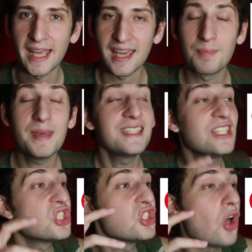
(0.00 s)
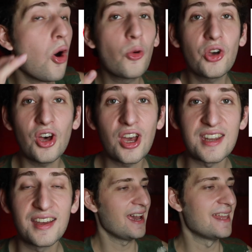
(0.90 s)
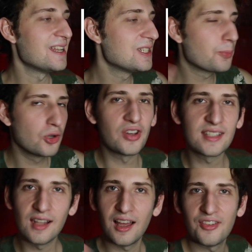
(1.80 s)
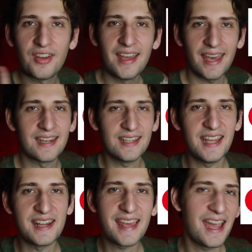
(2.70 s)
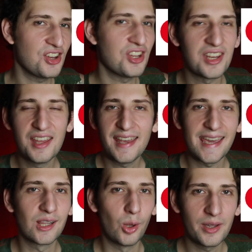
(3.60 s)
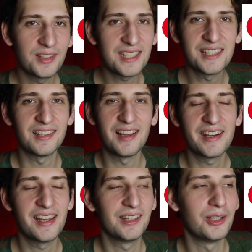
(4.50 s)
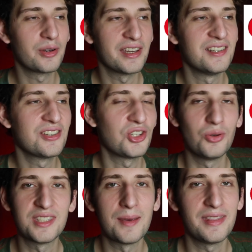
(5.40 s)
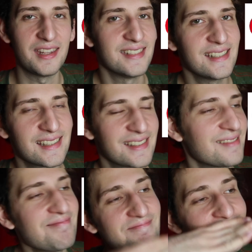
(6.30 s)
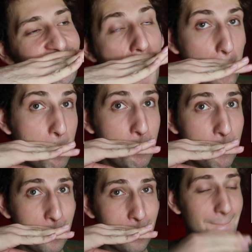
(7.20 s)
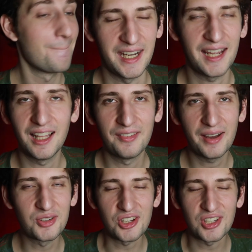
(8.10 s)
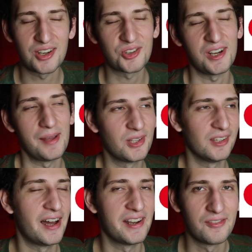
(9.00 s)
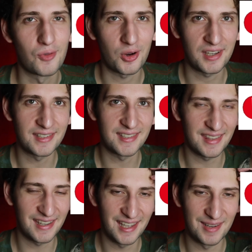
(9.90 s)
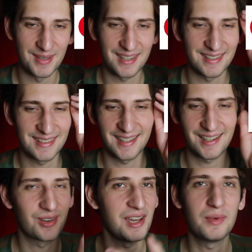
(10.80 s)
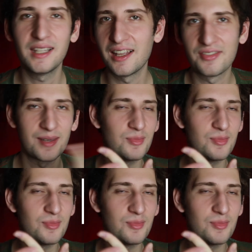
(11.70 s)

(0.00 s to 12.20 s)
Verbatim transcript: length because it's so good! And then to prove his love and dedication and loyalty to Lana, Logan shoots him in the dick. Mm. And I love how she changed her name to Lana Voorhees at the end because, like, okay, we love